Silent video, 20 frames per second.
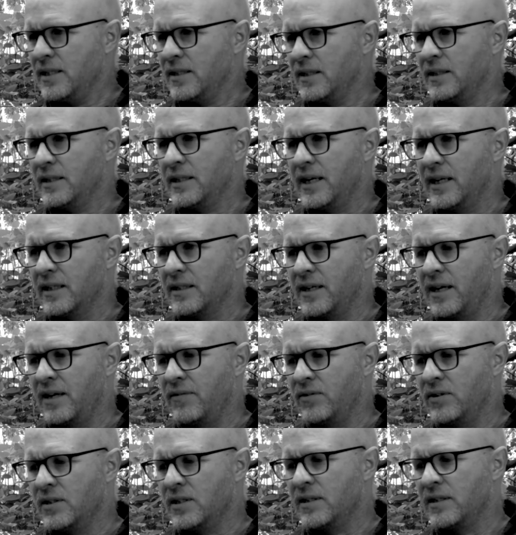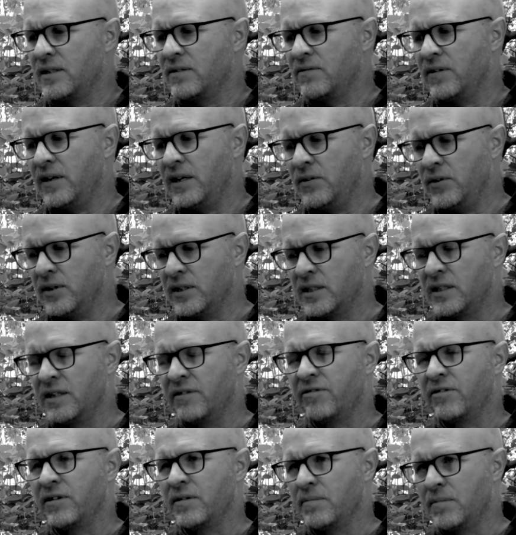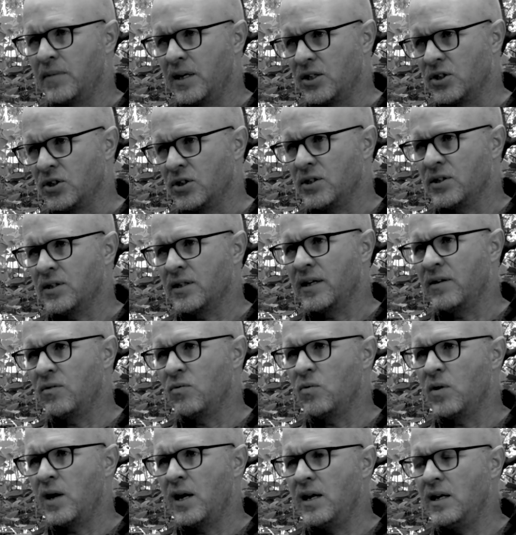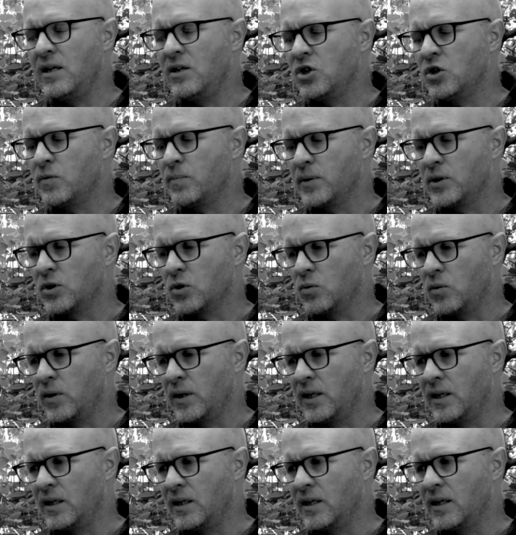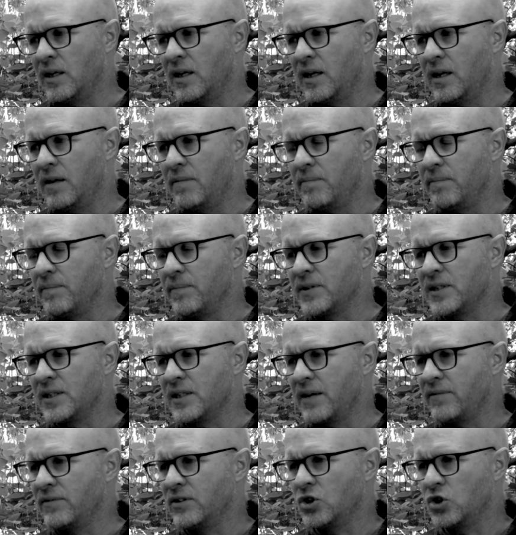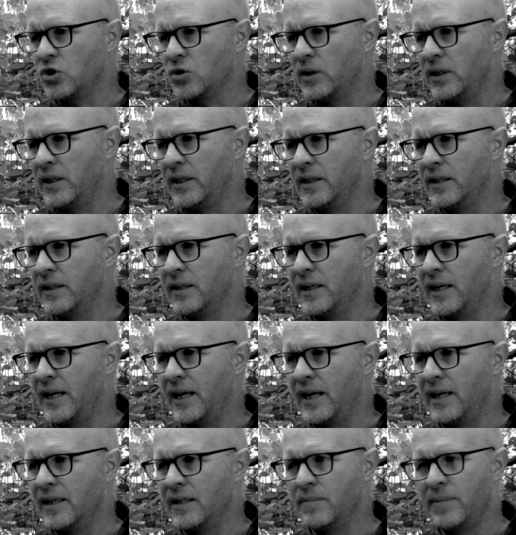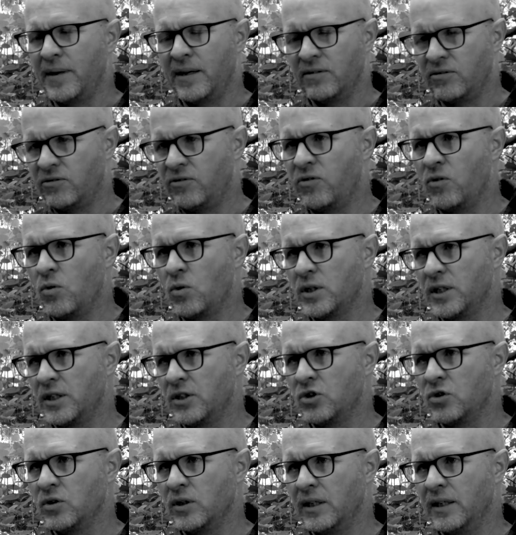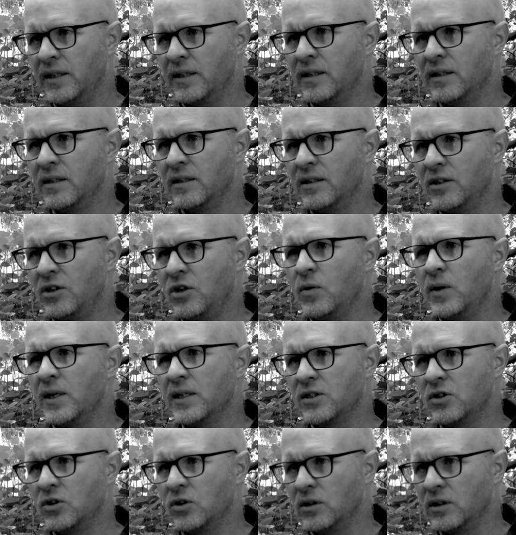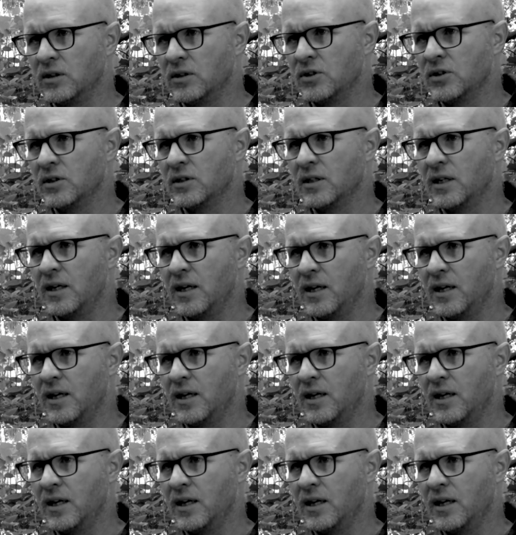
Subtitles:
is in tax havens? There's various different measures. They range between 7 trillion and about 40 trillion US dollars